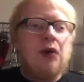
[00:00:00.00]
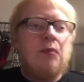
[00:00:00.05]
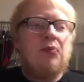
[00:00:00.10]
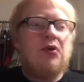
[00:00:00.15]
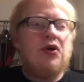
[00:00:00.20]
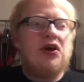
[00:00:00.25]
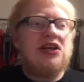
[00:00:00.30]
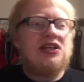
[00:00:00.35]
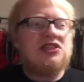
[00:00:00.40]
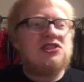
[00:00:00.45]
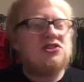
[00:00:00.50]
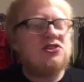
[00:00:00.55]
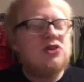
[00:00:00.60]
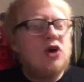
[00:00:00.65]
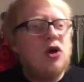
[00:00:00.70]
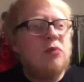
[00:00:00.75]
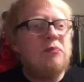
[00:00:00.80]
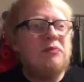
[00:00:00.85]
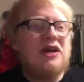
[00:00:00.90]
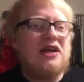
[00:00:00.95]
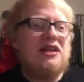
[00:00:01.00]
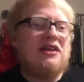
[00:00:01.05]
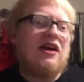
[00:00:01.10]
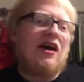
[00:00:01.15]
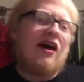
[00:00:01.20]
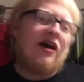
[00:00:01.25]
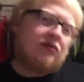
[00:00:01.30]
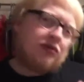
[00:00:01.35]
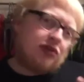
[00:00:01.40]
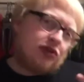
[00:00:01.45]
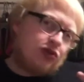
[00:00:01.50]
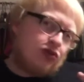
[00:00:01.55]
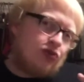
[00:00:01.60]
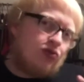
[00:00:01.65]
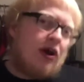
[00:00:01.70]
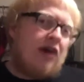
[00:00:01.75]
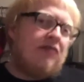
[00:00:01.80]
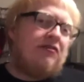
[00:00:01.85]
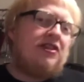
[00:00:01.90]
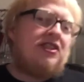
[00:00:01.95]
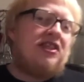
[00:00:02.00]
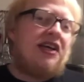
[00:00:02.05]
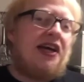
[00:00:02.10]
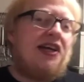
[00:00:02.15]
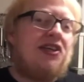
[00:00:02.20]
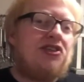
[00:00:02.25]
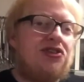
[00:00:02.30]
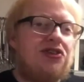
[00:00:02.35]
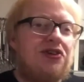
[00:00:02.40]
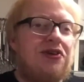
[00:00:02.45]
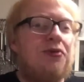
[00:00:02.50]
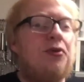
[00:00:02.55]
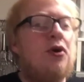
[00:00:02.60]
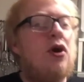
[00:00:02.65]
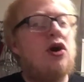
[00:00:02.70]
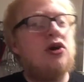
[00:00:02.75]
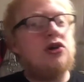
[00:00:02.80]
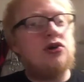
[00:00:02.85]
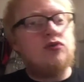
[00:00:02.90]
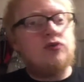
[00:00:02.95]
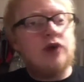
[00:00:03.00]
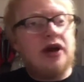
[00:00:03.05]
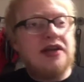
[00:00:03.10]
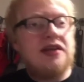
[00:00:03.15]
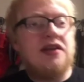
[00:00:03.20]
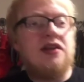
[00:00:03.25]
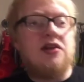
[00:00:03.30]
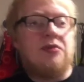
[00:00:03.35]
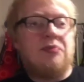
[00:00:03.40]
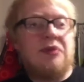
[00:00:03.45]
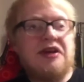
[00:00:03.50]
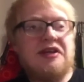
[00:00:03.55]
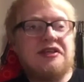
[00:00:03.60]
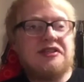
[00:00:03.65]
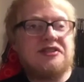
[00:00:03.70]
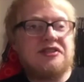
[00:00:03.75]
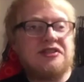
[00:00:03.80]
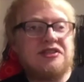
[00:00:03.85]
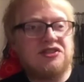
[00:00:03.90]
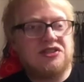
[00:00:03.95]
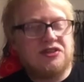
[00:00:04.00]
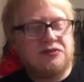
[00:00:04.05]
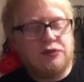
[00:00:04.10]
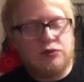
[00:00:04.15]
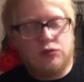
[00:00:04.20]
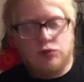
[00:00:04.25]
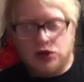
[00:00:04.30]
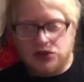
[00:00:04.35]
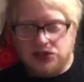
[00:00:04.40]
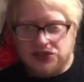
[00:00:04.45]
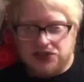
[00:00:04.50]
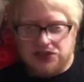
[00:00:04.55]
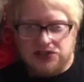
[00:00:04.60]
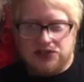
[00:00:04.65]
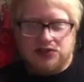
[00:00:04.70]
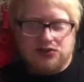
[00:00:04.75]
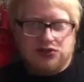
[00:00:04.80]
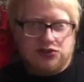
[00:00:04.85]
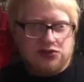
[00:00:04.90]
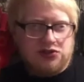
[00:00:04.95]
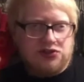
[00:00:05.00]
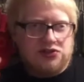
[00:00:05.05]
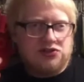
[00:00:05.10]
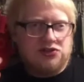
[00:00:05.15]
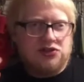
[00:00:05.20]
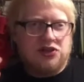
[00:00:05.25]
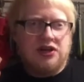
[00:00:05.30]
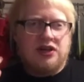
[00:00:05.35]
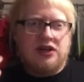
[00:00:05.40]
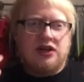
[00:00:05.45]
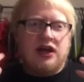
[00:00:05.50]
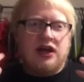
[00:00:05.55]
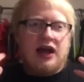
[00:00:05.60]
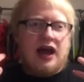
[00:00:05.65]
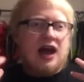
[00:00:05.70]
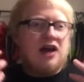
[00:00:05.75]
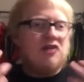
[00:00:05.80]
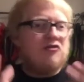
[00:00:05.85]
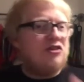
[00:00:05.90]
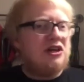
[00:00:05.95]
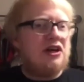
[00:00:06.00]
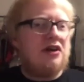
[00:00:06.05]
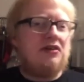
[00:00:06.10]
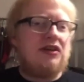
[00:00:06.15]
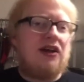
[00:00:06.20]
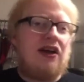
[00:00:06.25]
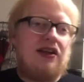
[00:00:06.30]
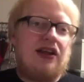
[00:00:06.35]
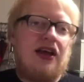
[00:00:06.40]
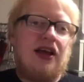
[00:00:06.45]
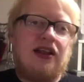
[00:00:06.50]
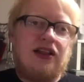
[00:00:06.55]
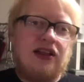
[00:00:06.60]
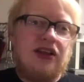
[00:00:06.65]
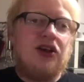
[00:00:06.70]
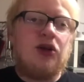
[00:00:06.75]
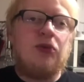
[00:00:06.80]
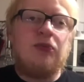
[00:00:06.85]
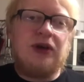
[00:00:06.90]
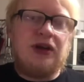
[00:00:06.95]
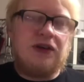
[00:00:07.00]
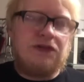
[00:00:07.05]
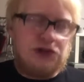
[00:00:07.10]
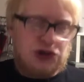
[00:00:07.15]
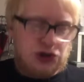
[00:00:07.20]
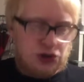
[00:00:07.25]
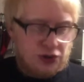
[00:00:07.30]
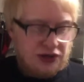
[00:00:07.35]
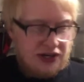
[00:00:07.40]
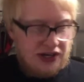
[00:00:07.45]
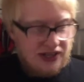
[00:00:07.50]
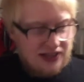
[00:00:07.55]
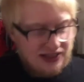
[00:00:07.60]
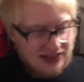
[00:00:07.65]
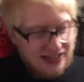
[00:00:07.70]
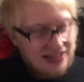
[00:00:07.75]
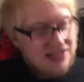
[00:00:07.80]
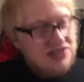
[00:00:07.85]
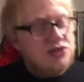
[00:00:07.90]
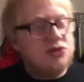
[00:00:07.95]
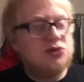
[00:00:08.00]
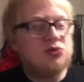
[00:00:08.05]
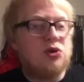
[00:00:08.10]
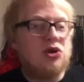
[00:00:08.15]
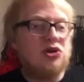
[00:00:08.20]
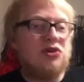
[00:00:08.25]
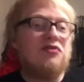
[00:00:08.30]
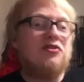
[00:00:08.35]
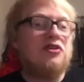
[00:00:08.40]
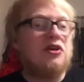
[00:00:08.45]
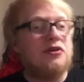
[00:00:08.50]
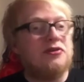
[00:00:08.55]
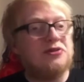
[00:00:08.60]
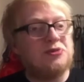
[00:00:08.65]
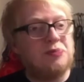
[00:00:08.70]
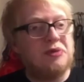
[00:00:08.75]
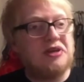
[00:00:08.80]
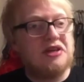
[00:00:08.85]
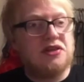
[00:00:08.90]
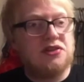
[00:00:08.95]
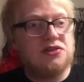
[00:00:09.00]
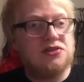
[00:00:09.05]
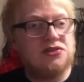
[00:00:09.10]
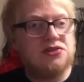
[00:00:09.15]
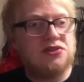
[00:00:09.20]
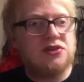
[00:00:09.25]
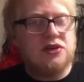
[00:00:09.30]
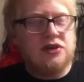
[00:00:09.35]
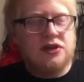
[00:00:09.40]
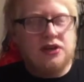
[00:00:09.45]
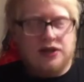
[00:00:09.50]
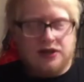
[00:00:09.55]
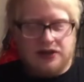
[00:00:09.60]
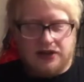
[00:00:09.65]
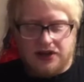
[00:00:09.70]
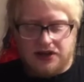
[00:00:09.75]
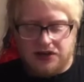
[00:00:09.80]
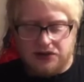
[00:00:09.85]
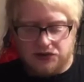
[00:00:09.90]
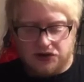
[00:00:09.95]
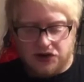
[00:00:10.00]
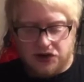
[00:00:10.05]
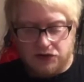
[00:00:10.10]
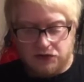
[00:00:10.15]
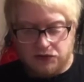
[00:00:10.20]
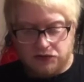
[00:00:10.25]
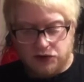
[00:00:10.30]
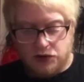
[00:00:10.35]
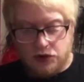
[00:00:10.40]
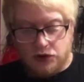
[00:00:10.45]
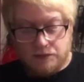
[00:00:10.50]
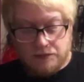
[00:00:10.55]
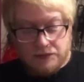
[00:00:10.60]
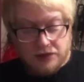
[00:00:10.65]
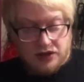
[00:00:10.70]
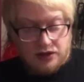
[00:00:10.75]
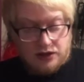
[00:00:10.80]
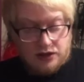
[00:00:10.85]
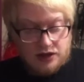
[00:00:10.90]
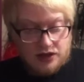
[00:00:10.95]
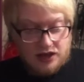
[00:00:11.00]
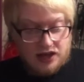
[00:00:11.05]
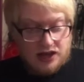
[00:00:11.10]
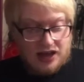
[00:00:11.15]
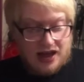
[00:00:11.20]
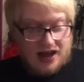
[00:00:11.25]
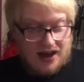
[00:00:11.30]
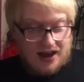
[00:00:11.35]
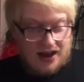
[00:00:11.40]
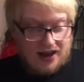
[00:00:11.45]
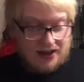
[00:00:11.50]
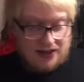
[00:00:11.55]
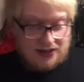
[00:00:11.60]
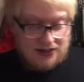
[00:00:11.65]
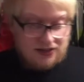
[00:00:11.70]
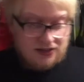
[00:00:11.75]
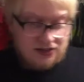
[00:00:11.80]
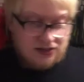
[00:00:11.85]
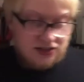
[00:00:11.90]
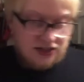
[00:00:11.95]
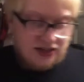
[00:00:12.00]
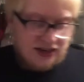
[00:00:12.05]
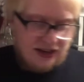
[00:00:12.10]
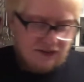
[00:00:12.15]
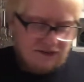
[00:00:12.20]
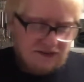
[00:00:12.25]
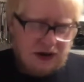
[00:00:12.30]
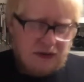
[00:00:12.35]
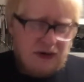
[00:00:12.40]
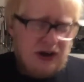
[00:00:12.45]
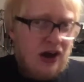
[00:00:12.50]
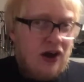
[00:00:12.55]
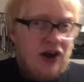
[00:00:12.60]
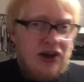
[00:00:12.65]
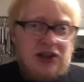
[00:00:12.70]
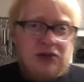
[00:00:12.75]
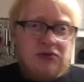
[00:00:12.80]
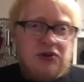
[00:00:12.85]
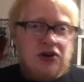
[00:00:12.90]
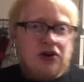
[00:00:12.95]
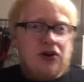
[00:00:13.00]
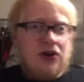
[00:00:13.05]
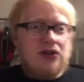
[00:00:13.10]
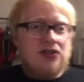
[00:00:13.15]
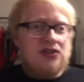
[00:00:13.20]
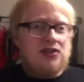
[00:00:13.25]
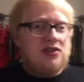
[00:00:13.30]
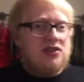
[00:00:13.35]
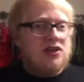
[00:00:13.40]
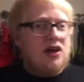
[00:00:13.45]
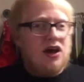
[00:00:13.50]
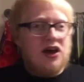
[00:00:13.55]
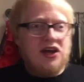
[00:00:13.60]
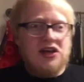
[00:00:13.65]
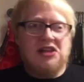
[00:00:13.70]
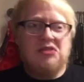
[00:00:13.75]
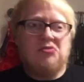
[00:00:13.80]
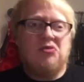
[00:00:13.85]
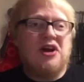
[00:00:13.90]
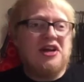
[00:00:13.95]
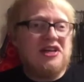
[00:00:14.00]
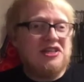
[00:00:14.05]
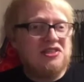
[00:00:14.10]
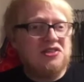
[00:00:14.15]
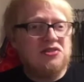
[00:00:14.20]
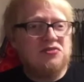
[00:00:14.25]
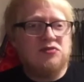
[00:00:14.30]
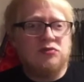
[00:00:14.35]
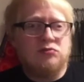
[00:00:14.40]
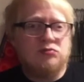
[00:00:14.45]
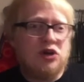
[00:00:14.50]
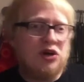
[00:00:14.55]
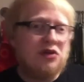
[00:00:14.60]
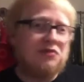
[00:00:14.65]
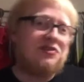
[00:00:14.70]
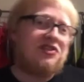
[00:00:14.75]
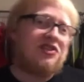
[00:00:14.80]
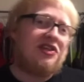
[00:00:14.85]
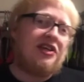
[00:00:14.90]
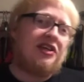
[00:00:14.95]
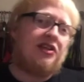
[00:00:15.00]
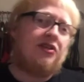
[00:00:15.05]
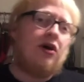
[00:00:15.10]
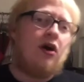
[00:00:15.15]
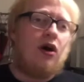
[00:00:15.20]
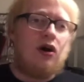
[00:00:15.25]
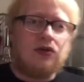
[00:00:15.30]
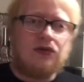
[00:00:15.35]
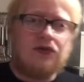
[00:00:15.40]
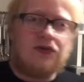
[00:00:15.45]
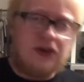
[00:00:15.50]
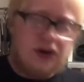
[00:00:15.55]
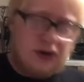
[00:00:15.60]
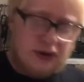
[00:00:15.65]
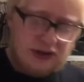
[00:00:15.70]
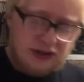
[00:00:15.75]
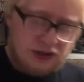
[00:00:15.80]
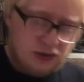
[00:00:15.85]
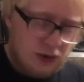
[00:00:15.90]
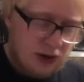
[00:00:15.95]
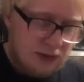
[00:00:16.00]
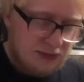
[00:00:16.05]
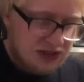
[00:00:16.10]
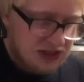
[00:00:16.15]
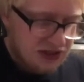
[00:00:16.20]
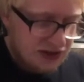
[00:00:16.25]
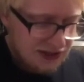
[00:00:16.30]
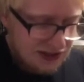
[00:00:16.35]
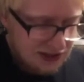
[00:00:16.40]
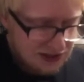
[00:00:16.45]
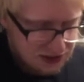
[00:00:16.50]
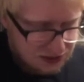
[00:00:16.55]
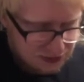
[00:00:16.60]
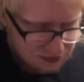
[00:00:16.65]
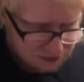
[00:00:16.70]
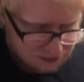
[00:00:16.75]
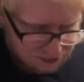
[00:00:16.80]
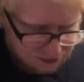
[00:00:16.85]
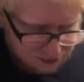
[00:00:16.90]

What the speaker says: But it's not a beer that I would gravitate to on a regular basis. If I wanted just every now and then, a little bit of a treat. This is one of those beers that you'd go for. And very highly regarded, highly rated from what I've seen on various websites.